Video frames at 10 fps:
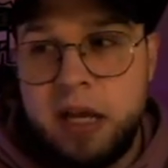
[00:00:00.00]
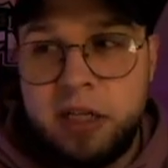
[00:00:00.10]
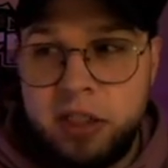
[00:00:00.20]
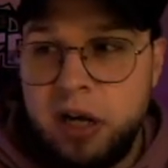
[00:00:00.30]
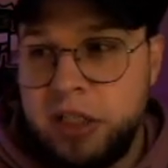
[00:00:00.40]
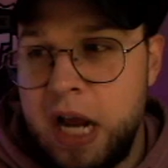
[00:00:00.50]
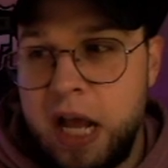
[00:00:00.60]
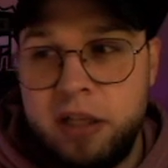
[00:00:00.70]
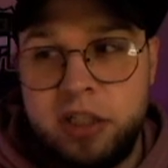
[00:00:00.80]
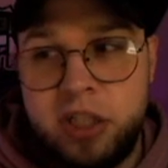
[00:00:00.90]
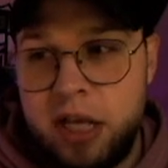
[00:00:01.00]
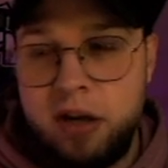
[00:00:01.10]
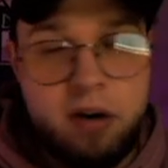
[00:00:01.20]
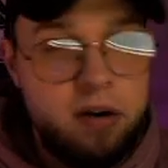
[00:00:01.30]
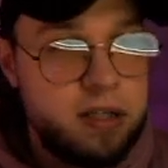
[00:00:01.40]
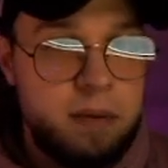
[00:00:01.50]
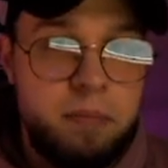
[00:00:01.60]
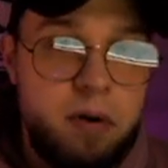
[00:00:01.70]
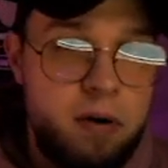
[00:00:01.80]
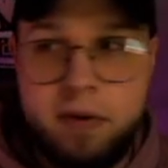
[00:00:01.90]
Josh Allen, Jalen Hurts, I'm
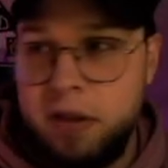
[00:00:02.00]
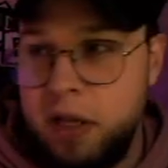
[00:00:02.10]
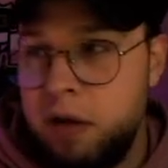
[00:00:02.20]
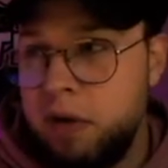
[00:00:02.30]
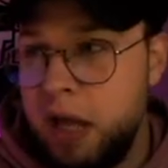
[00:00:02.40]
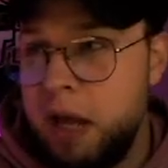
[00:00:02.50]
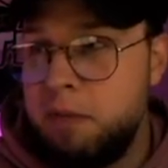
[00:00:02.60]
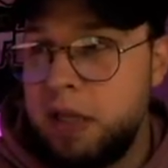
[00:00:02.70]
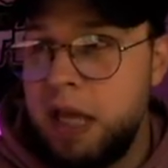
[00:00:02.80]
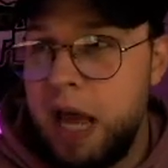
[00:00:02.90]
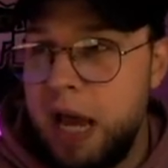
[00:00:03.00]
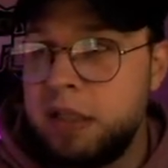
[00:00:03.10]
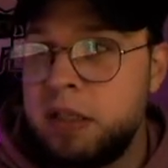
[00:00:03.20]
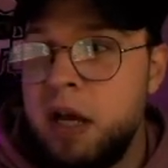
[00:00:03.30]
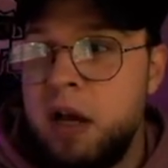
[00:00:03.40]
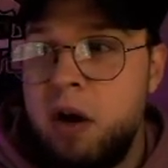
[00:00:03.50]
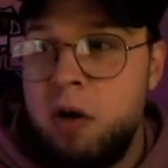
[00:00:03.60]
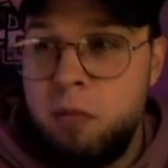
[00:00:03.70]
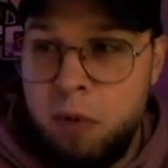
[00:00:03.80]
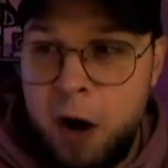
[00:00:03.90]
perfectly okay with as
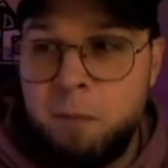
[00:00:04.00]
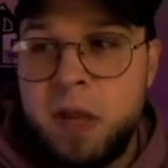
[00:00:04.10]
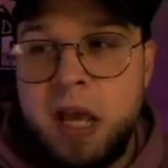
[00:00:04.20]
well.